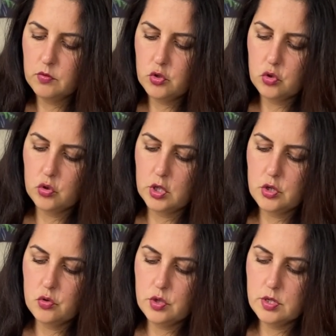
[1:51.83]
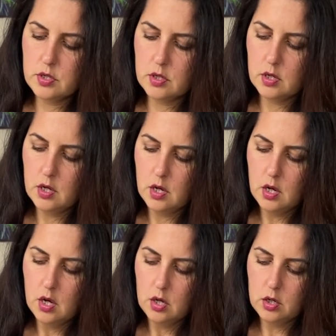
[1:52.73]
And here you also find
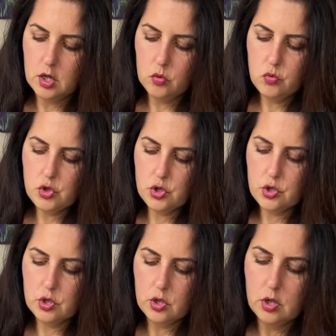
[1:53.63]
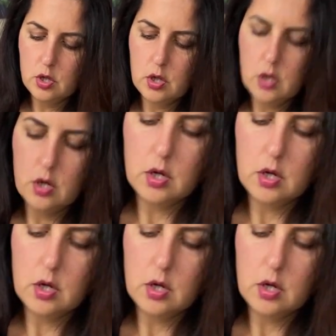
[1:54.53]
the tool for